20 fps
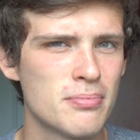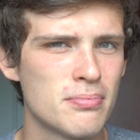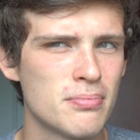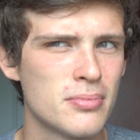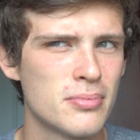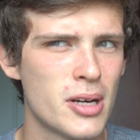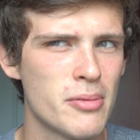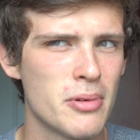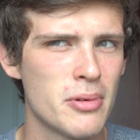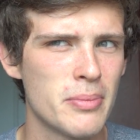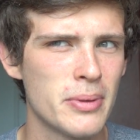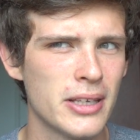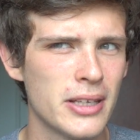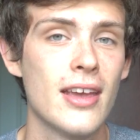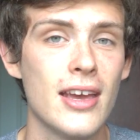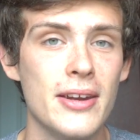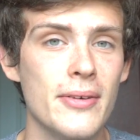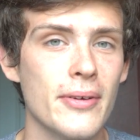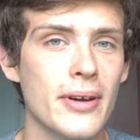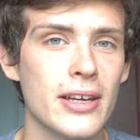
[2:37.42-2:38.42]
Probably.
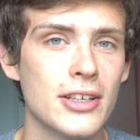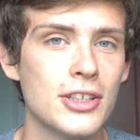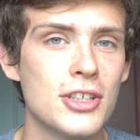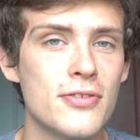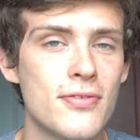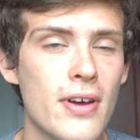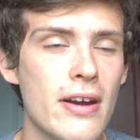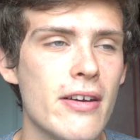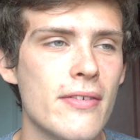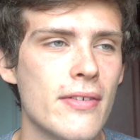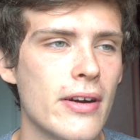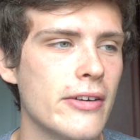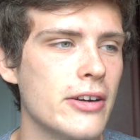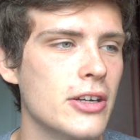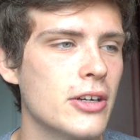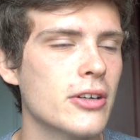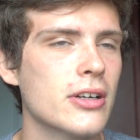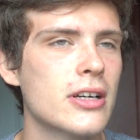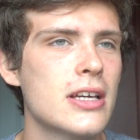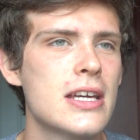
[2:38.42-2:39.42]
Anyway, she's very, very
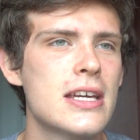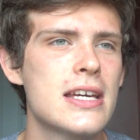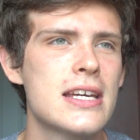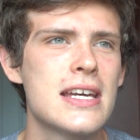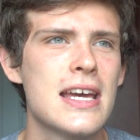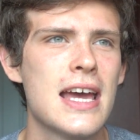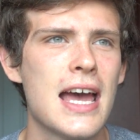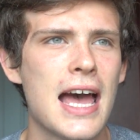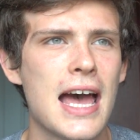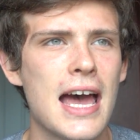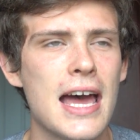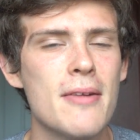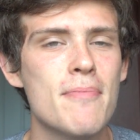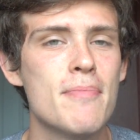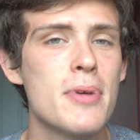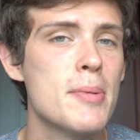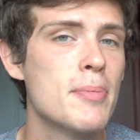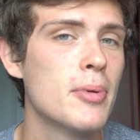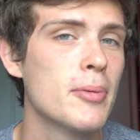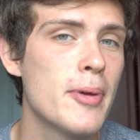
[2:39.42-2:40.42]
young. And
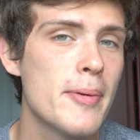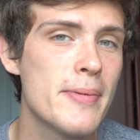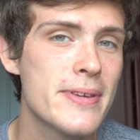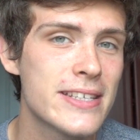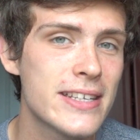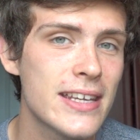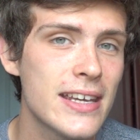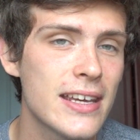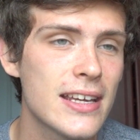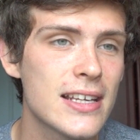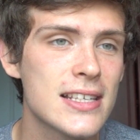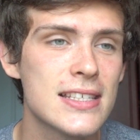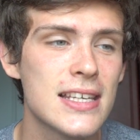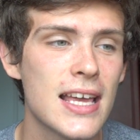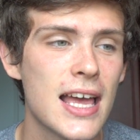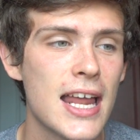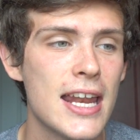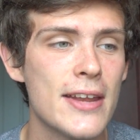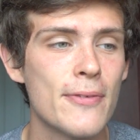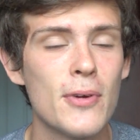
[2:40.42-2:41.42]
people make mistakes.
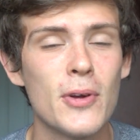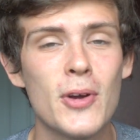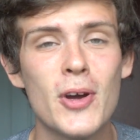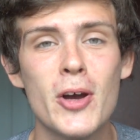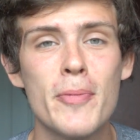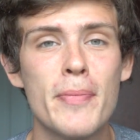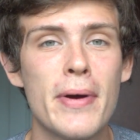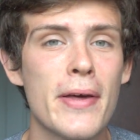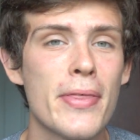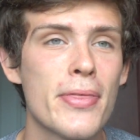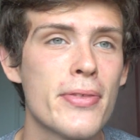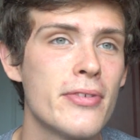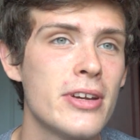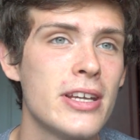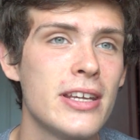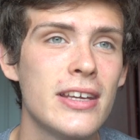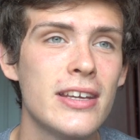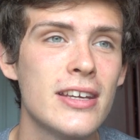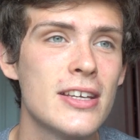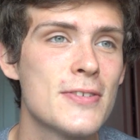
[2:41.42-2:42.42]
And if we go back 3
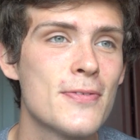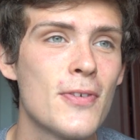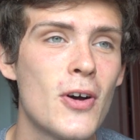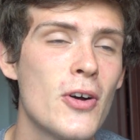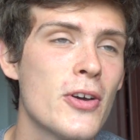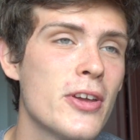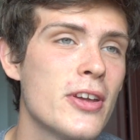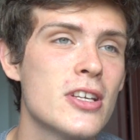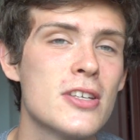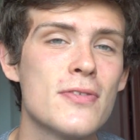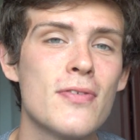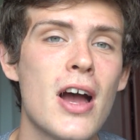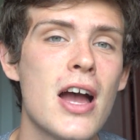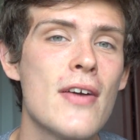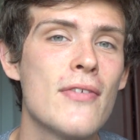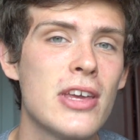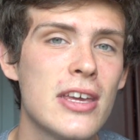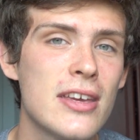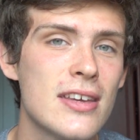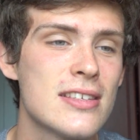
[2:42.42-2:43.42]
years, 4 years,
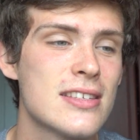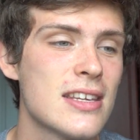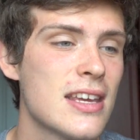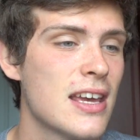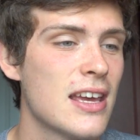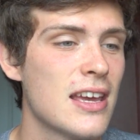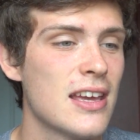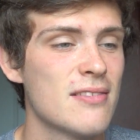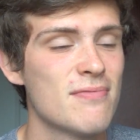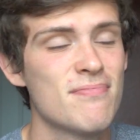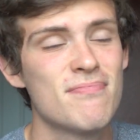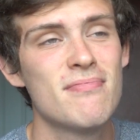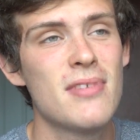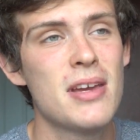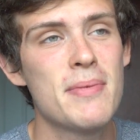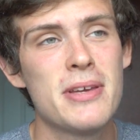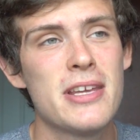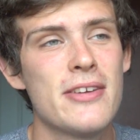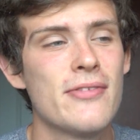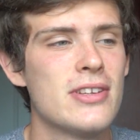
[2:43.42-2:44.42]
5 years,
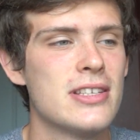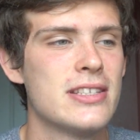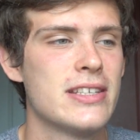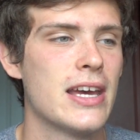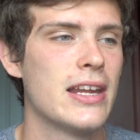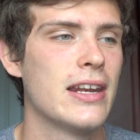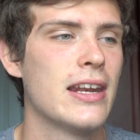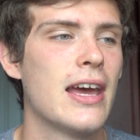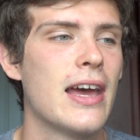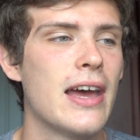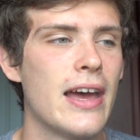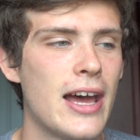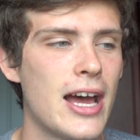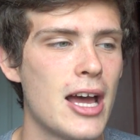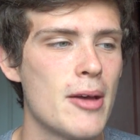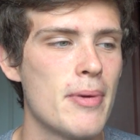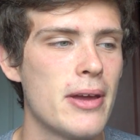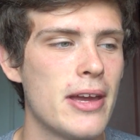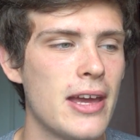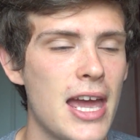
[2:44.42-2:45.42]
maybe even 10,
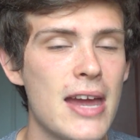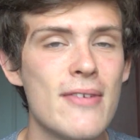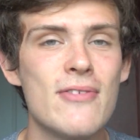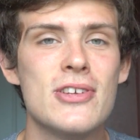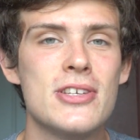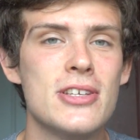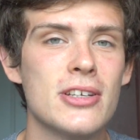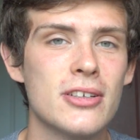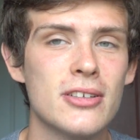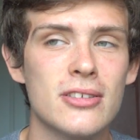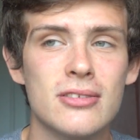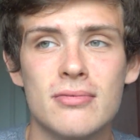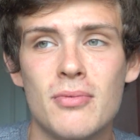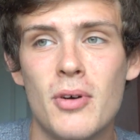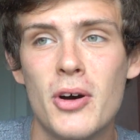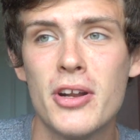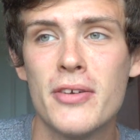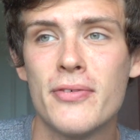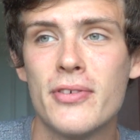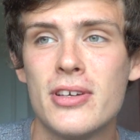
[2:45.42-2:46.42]
I bet every single
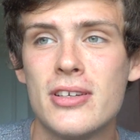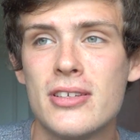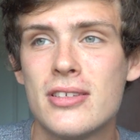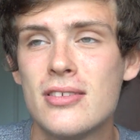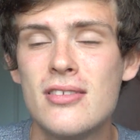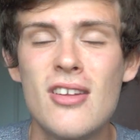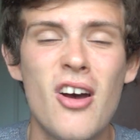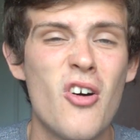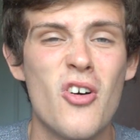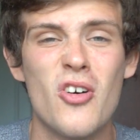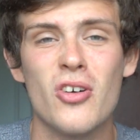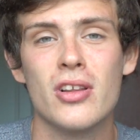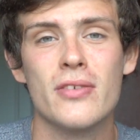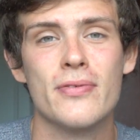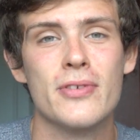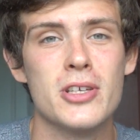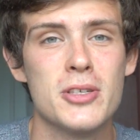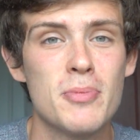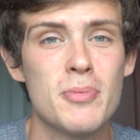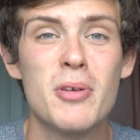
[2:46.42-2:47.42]
one of us, not all
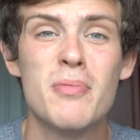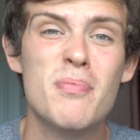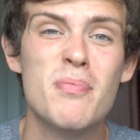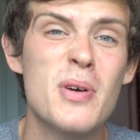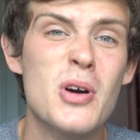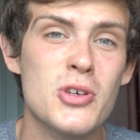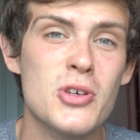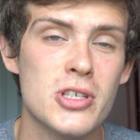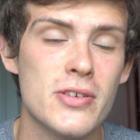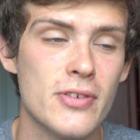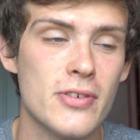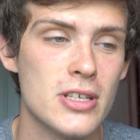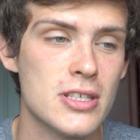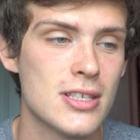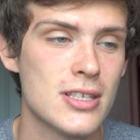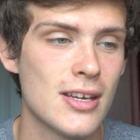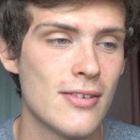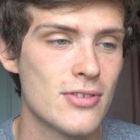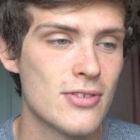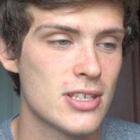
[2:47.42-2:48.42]
of us, but most of
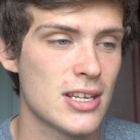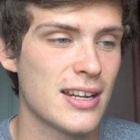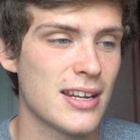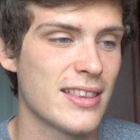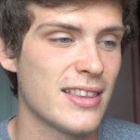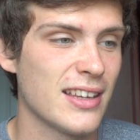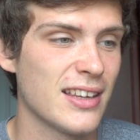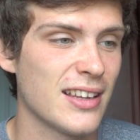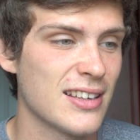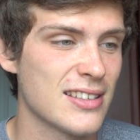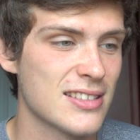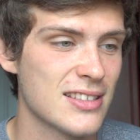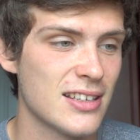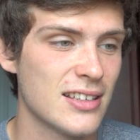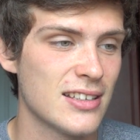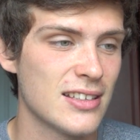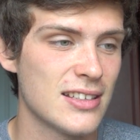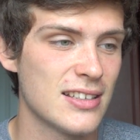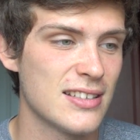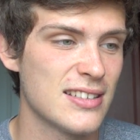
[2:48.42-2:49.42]
us, have said things
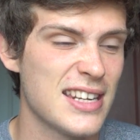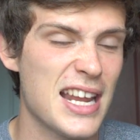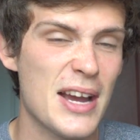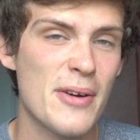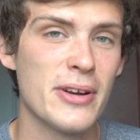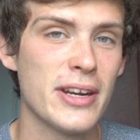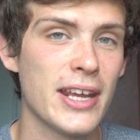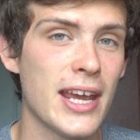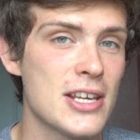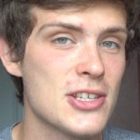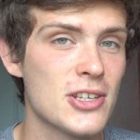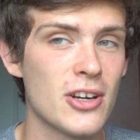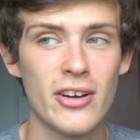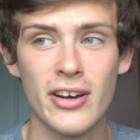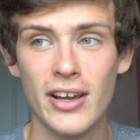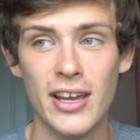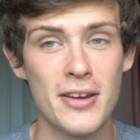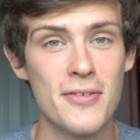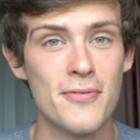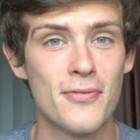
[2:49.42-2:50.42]
that nowadays, or
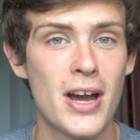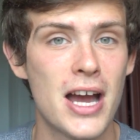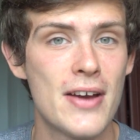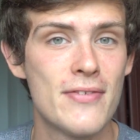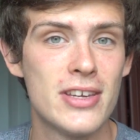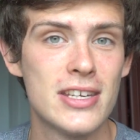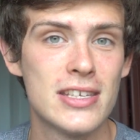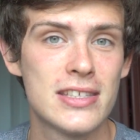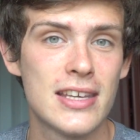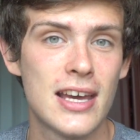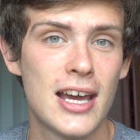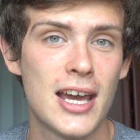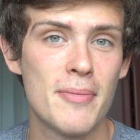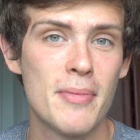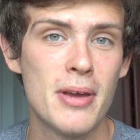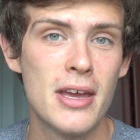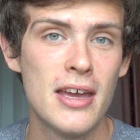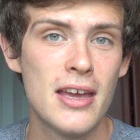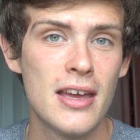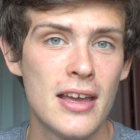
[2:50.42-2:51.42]
in 5 years'
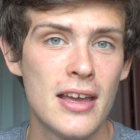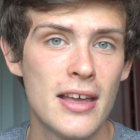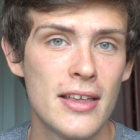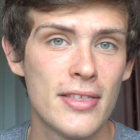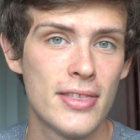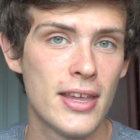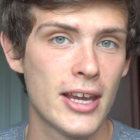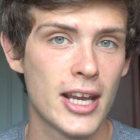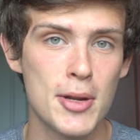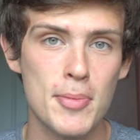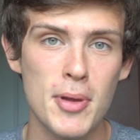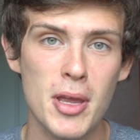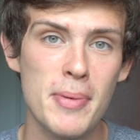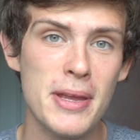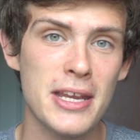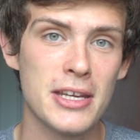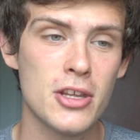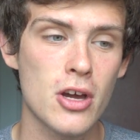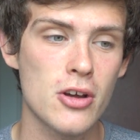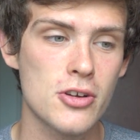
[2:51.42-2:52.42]
time, they're going to be a
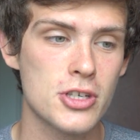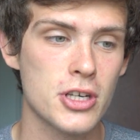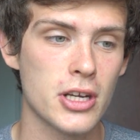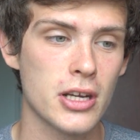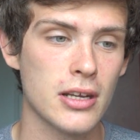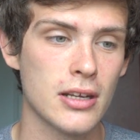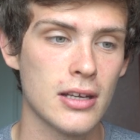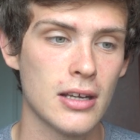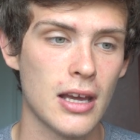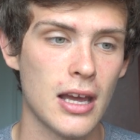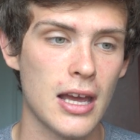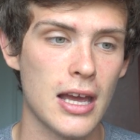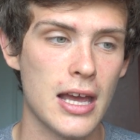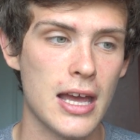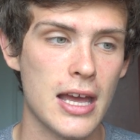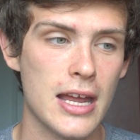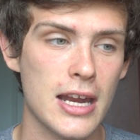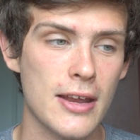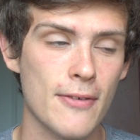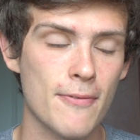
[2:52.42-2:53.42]
bit dodgy.
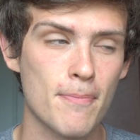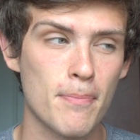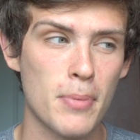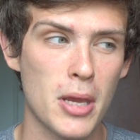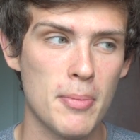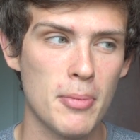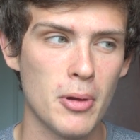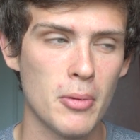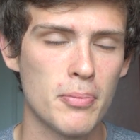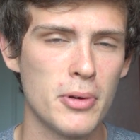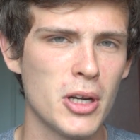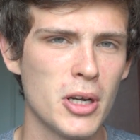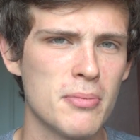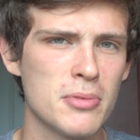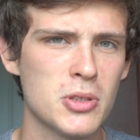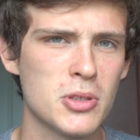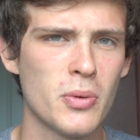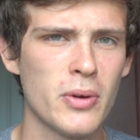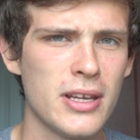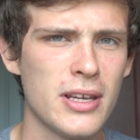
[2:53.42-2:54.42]
And if people bring up
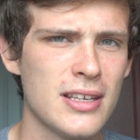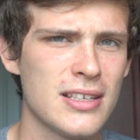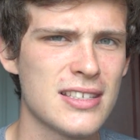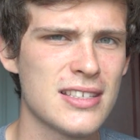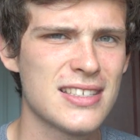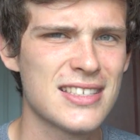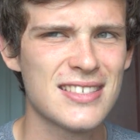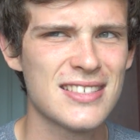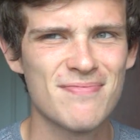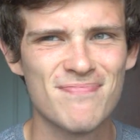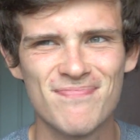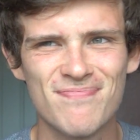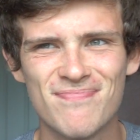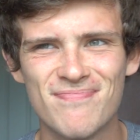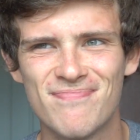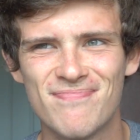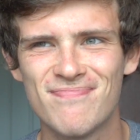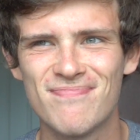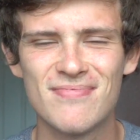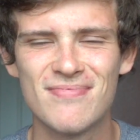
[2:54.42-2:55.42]
tweets,
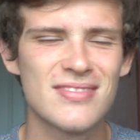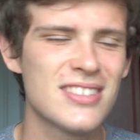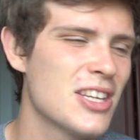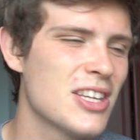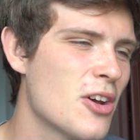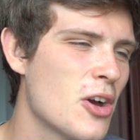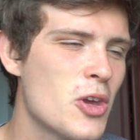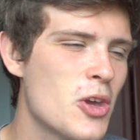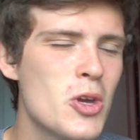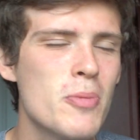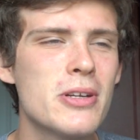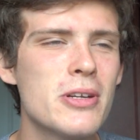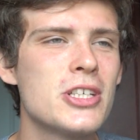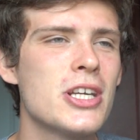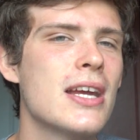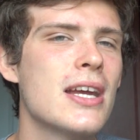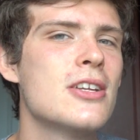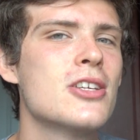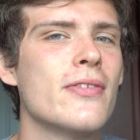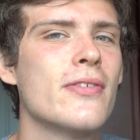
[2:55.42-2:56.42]
you know, humour
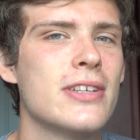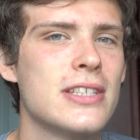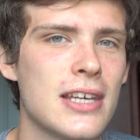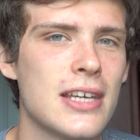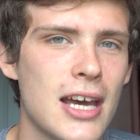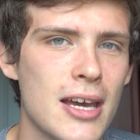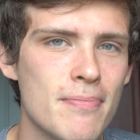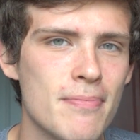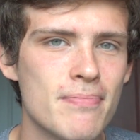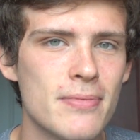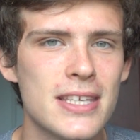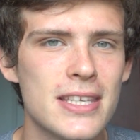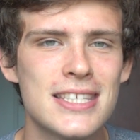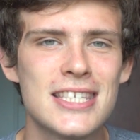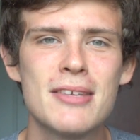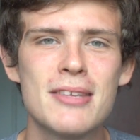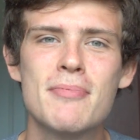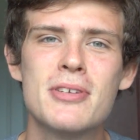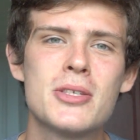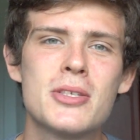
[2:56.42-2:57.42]
changes over time. It's
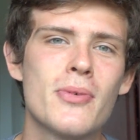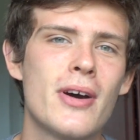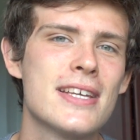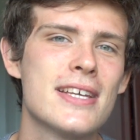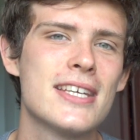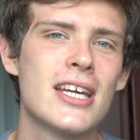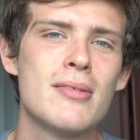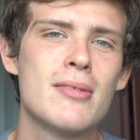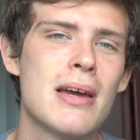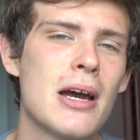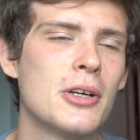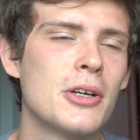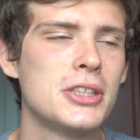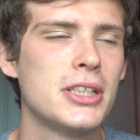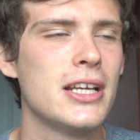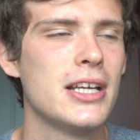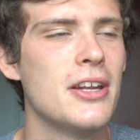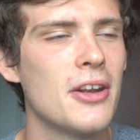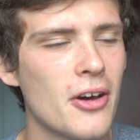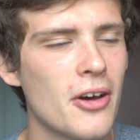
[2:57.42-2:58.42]
similar to what I said about
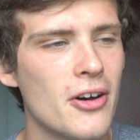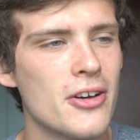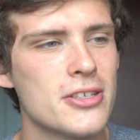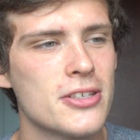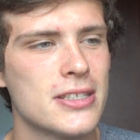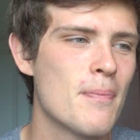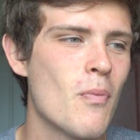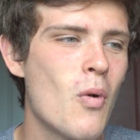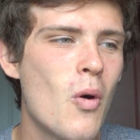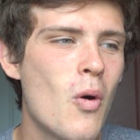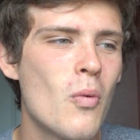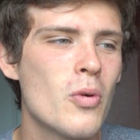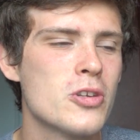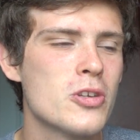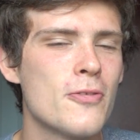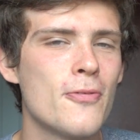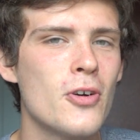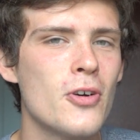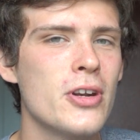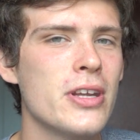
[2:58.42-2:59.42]
Shane Dawson. What
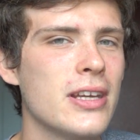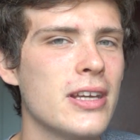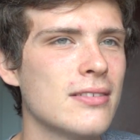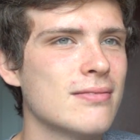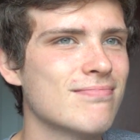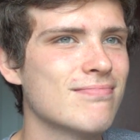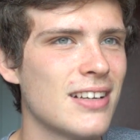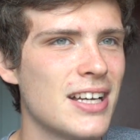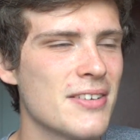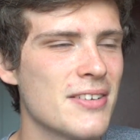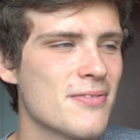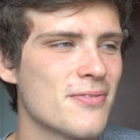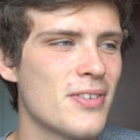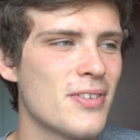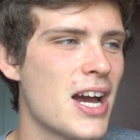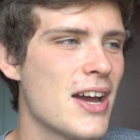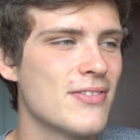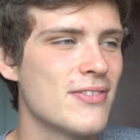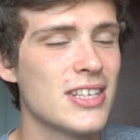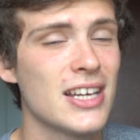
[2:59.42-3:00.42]
was funny
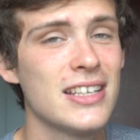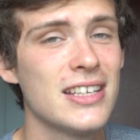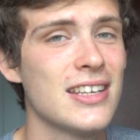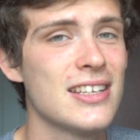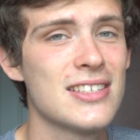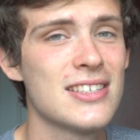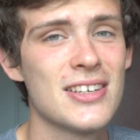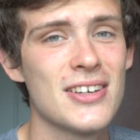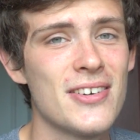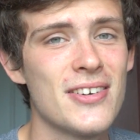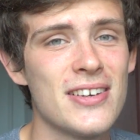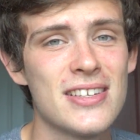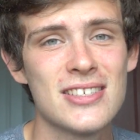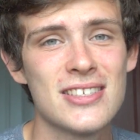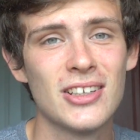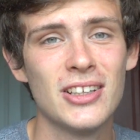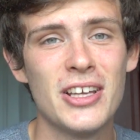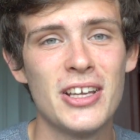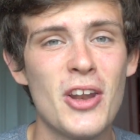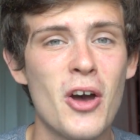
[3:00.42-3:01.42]
5-10 years ago is
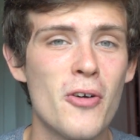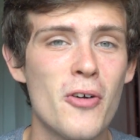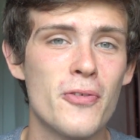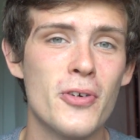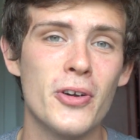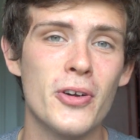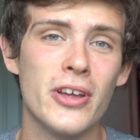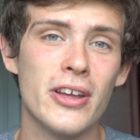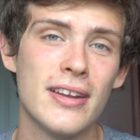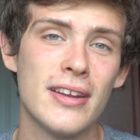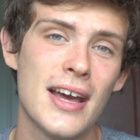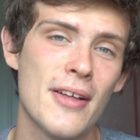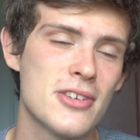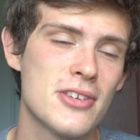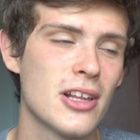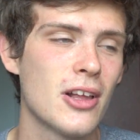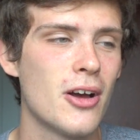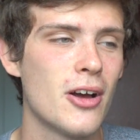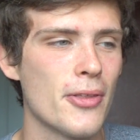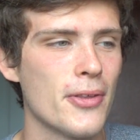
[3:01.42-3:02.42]
suddenly not funny. Now, there's
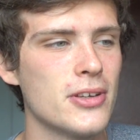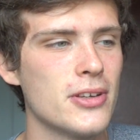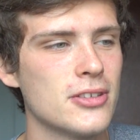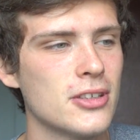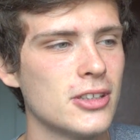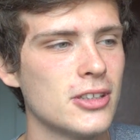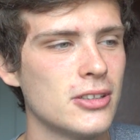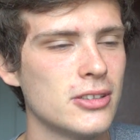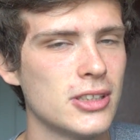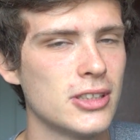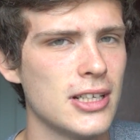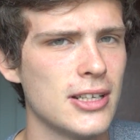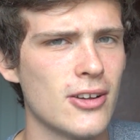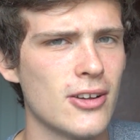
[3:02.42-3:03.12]
a lot of things that Shane